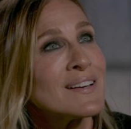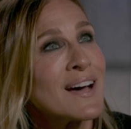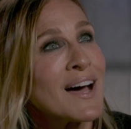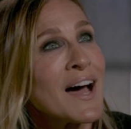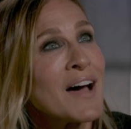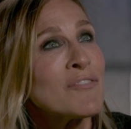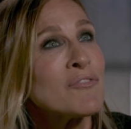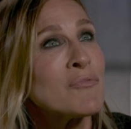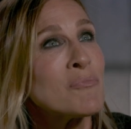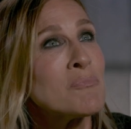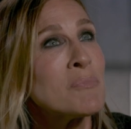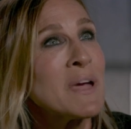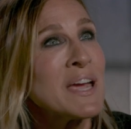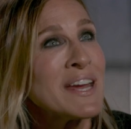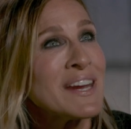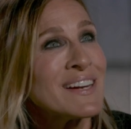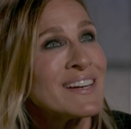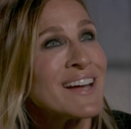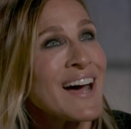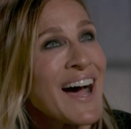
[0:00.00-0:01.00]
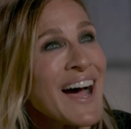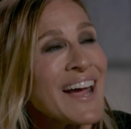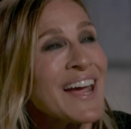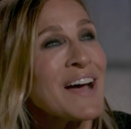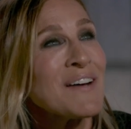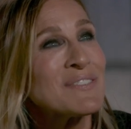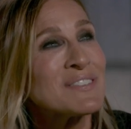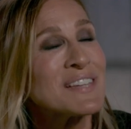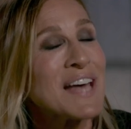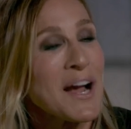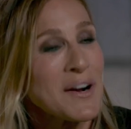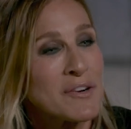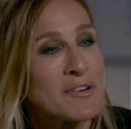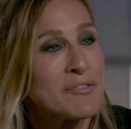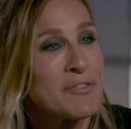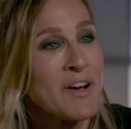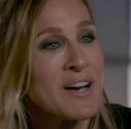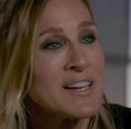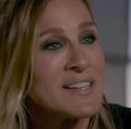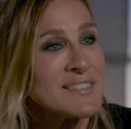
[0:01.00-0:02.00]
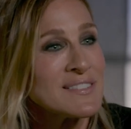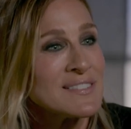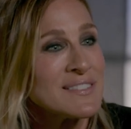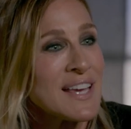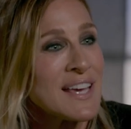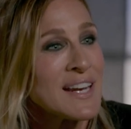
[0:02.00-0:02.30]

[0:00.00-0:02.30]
have made, I have sacrificed,